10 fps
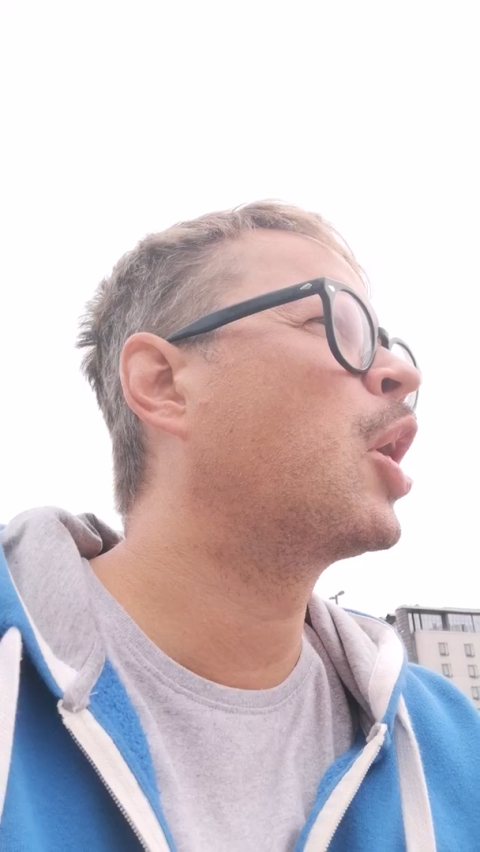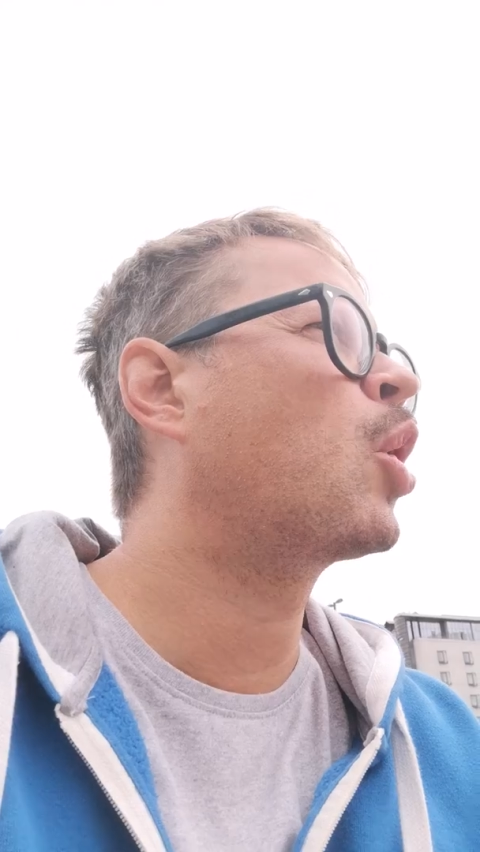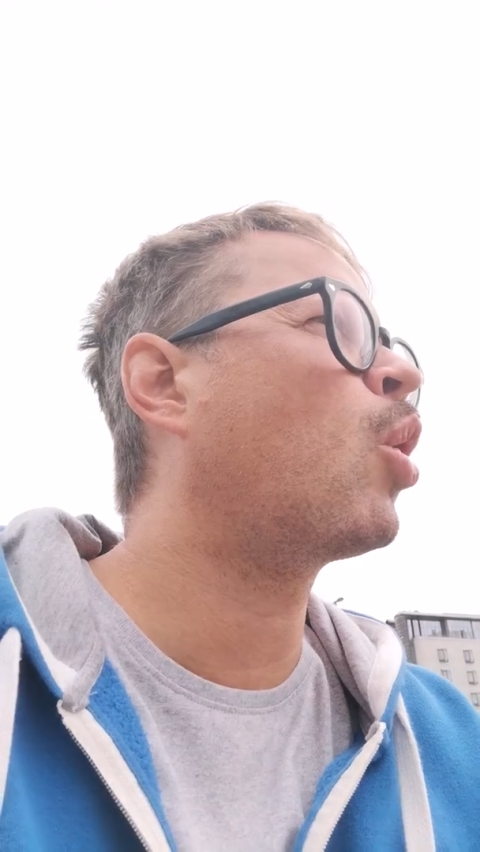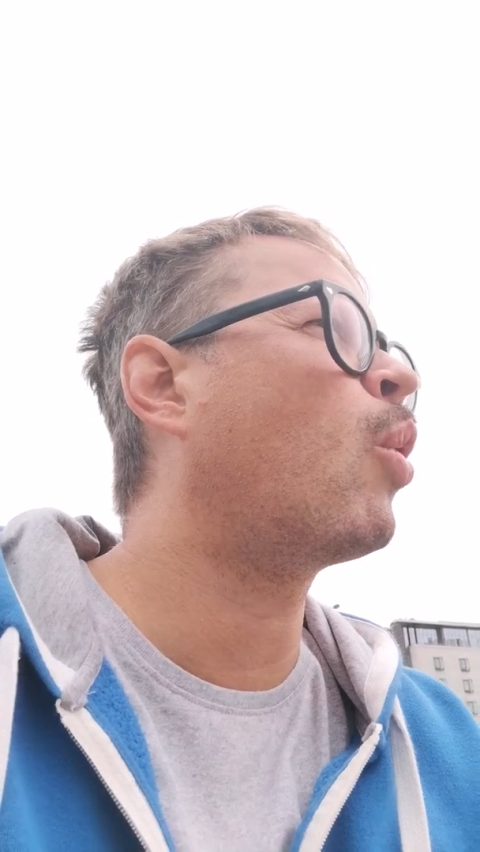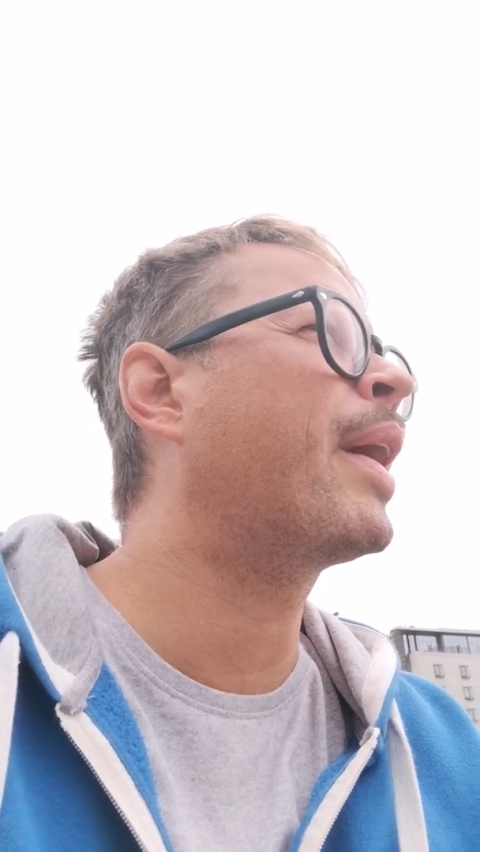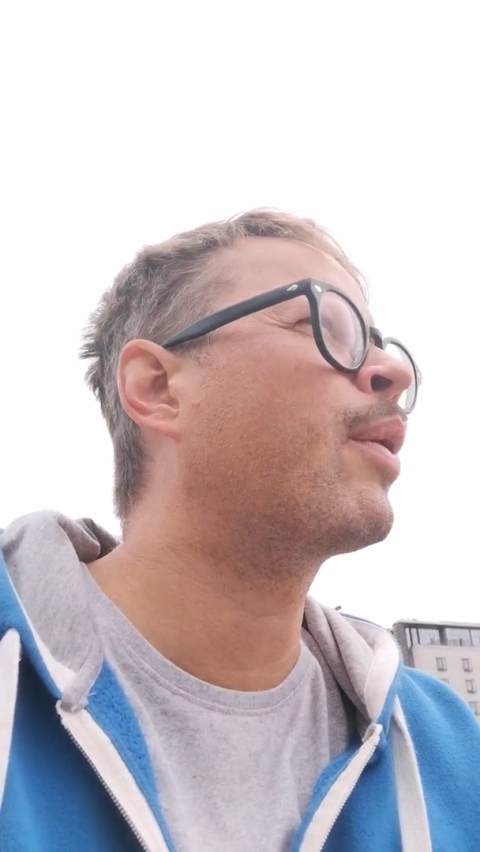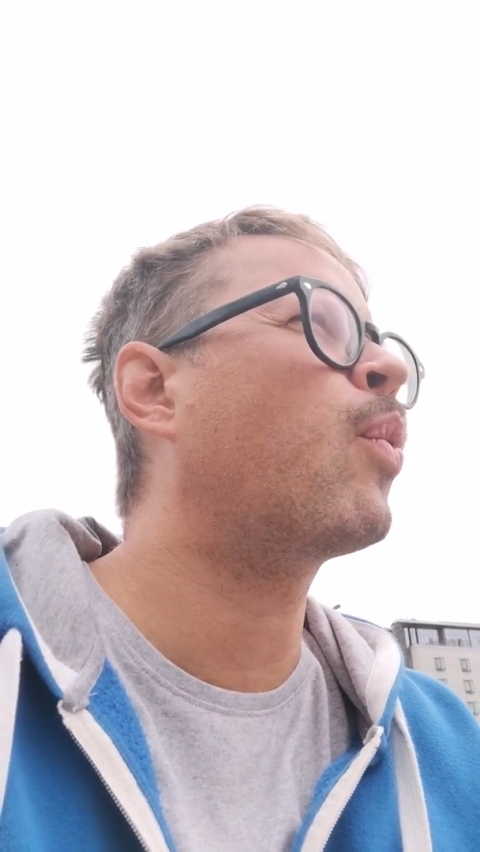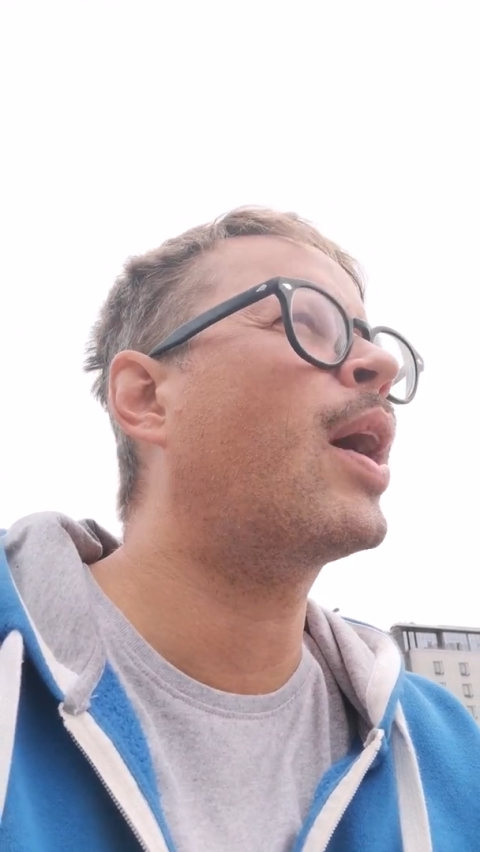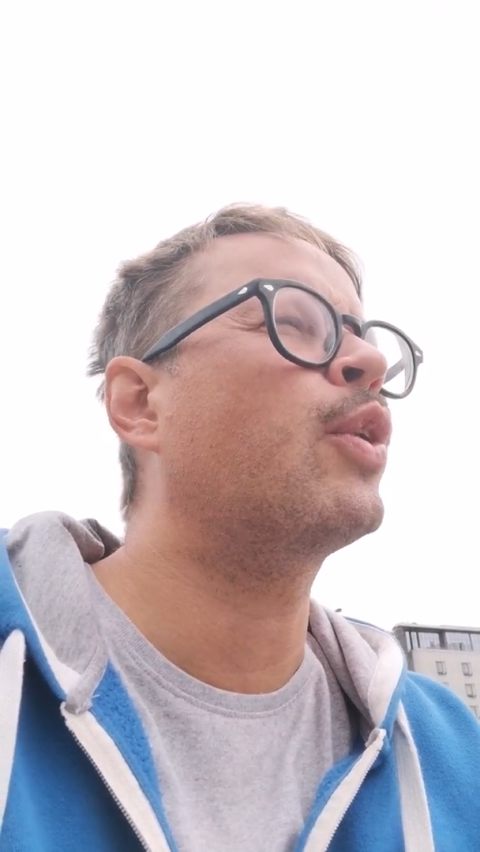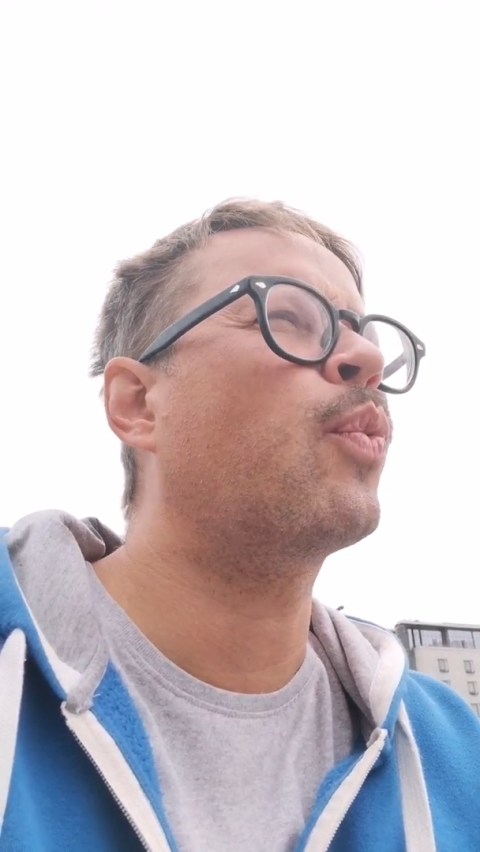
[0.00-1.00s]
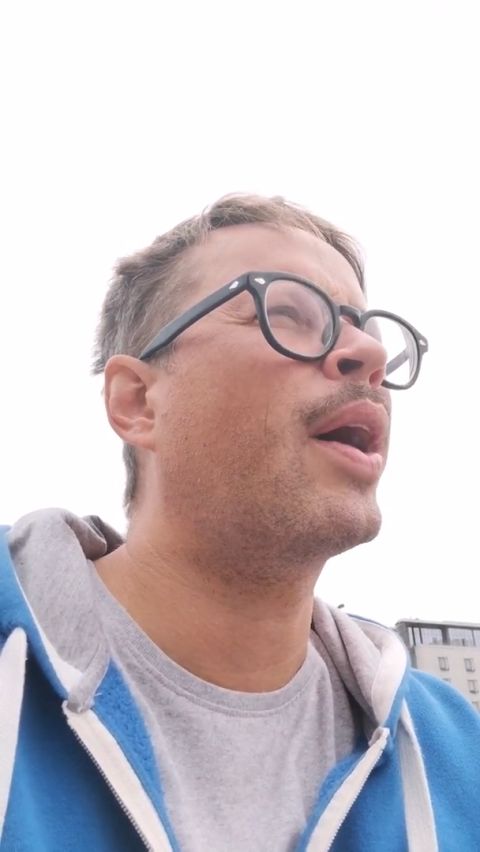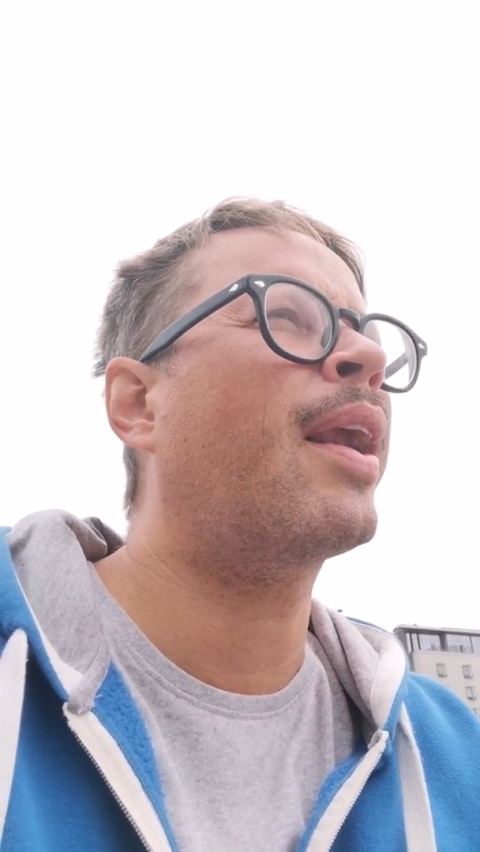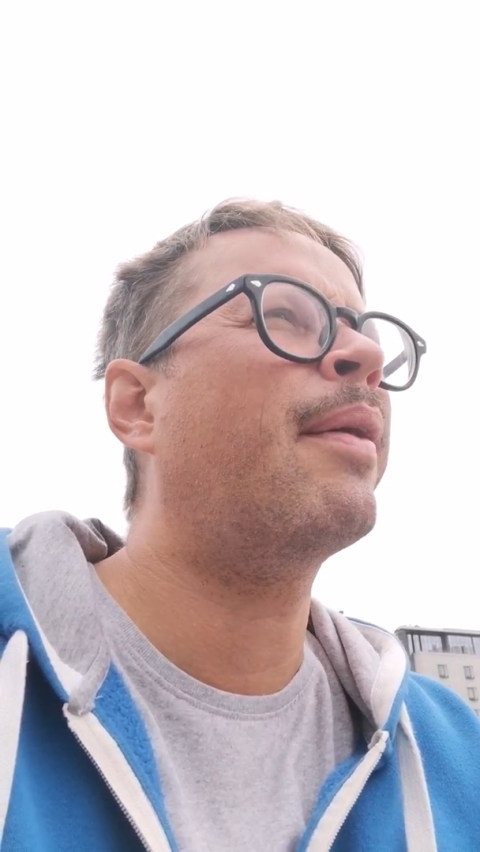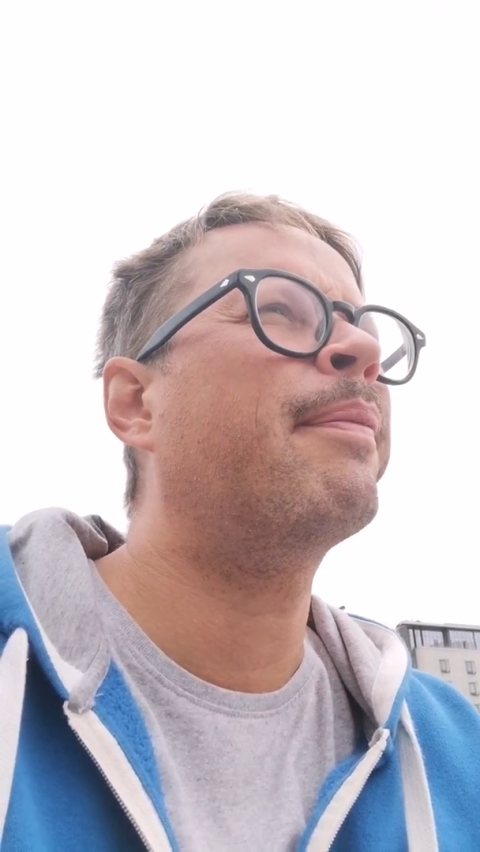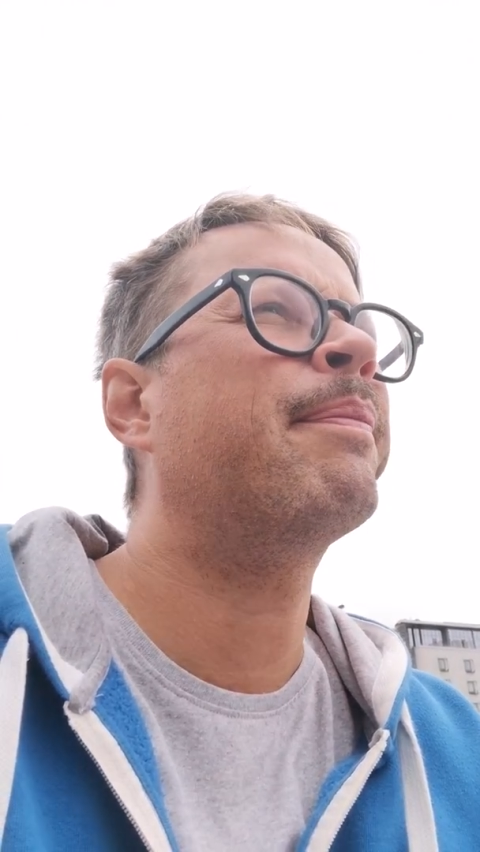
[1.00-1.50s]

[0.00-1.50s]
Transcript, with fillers: going quite well.